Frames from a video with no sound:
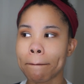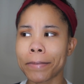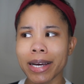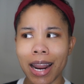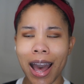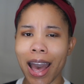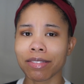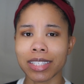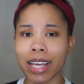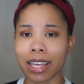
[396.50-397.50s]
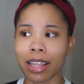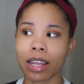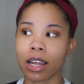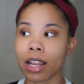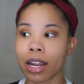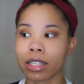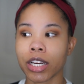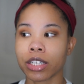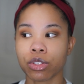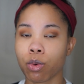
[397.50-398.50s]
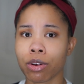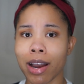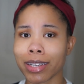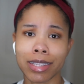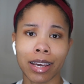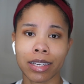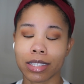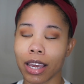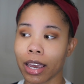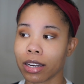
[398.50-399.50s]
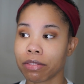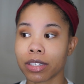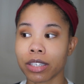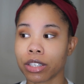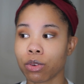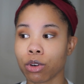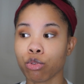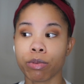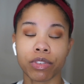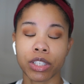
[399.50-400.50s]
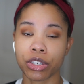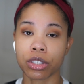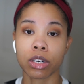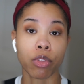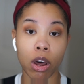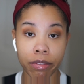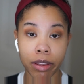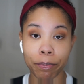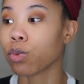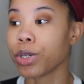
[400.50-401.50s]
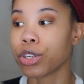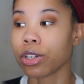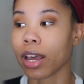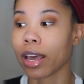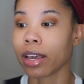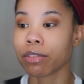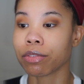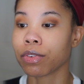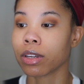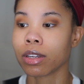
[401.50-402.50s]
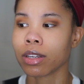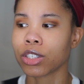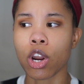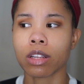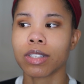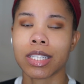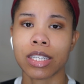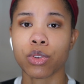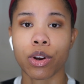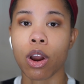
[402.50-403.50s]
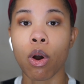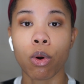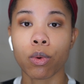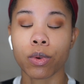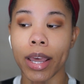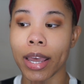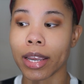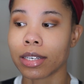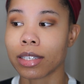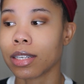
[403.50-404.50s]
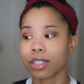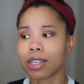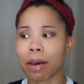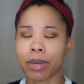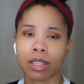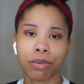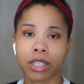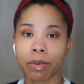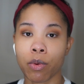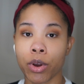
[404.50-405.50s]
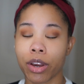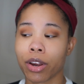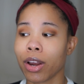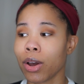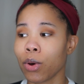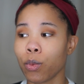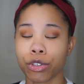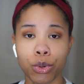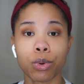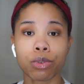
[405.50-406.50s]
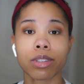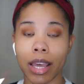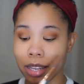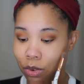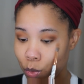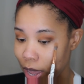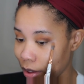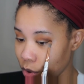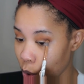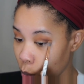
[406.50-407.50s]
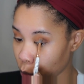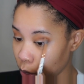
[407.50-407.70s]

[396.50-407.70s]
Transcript: But I have to say that a lot of the changes weren't rocket science, and a physician or a group of physicians could have thought of them. We could have done all of these things on our own and just not be in the predicament where we're tools and we have no